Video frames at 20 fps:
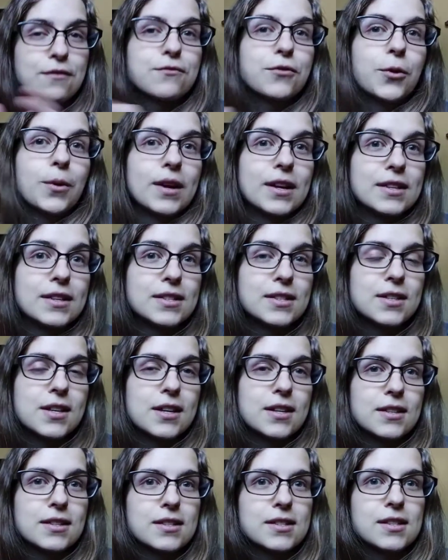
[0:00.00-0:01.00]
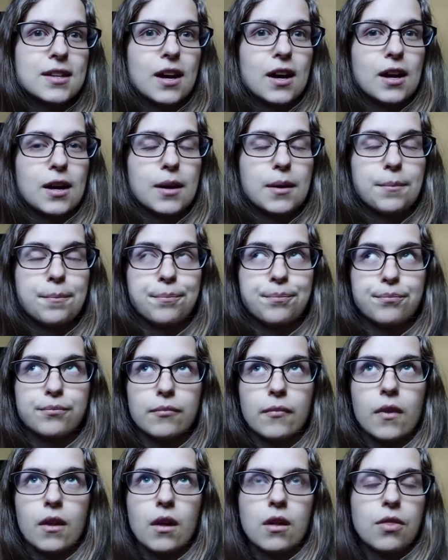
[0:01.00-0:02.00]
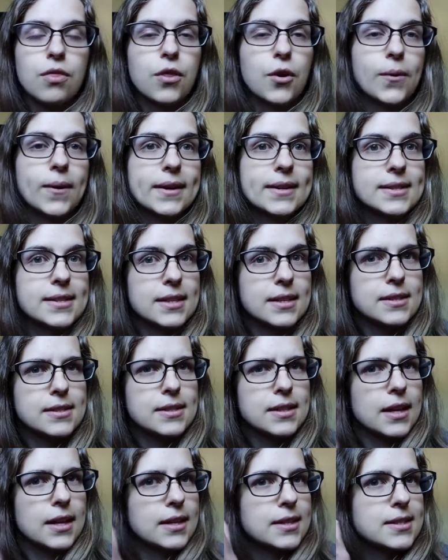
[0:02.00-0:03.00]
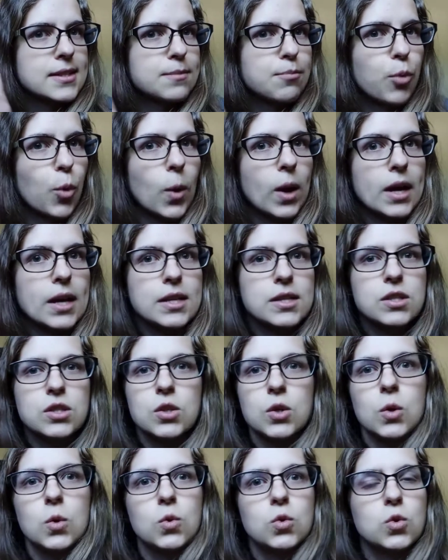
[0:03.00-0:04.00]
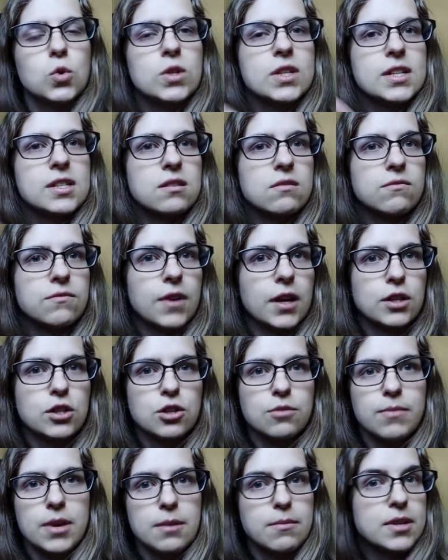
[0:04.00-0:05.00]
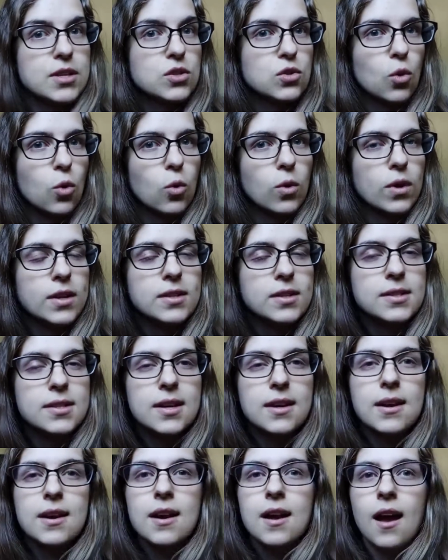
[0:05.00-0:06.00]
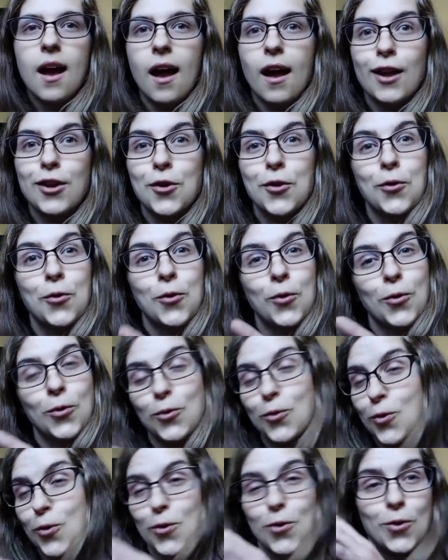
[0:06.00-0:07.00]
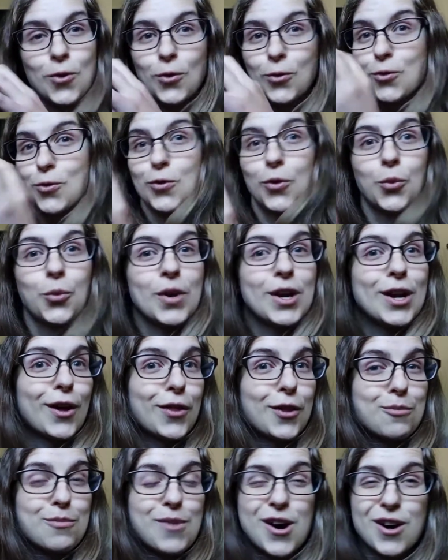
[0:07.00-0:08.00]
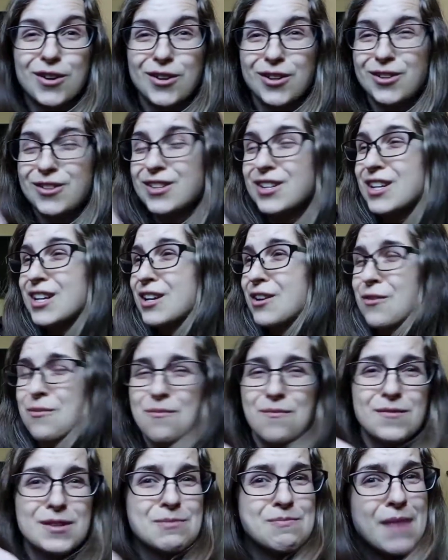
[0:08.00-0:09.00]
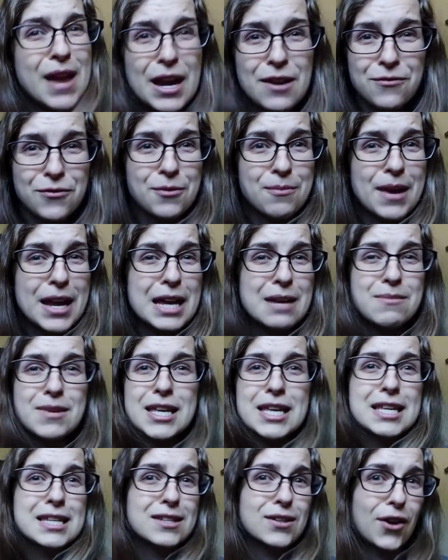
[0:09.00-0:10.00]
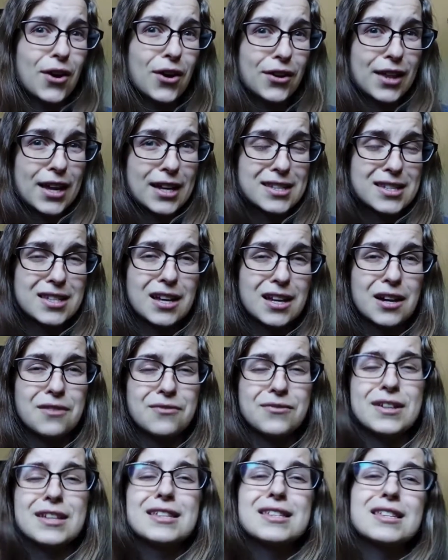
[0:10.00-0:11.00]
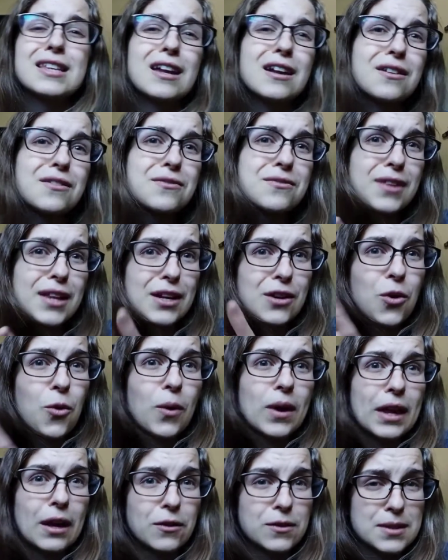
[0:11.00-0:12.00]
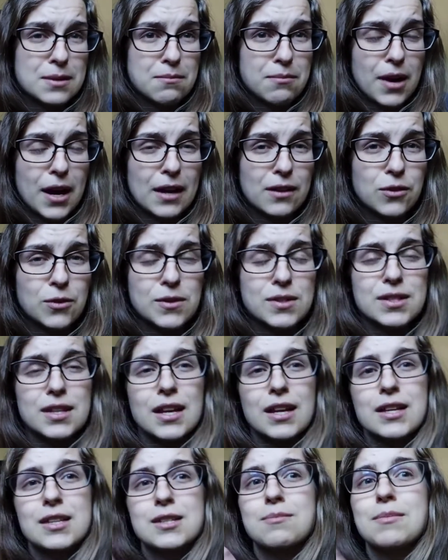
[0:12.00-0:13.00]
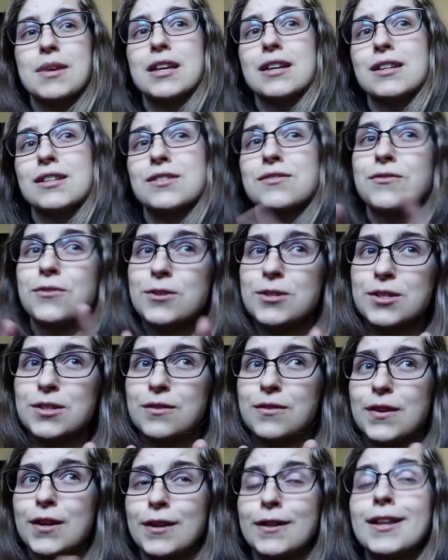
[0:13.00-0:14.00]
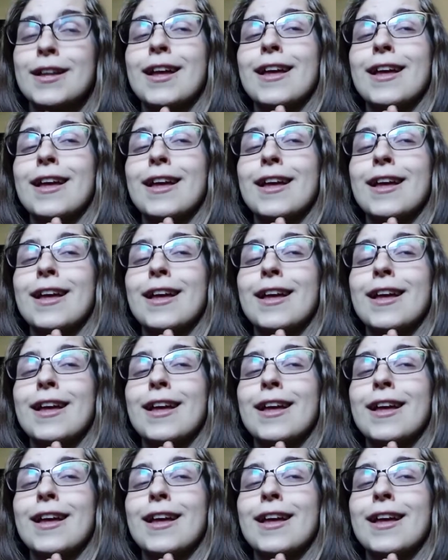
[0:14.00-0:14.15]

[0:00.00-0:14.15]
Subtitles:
For instance, there exists like sprays to disinfect your baby's toys, and you'll read on the bottle, it's made for babies, all that stuff, instead of like going out and buying those things, because first of all,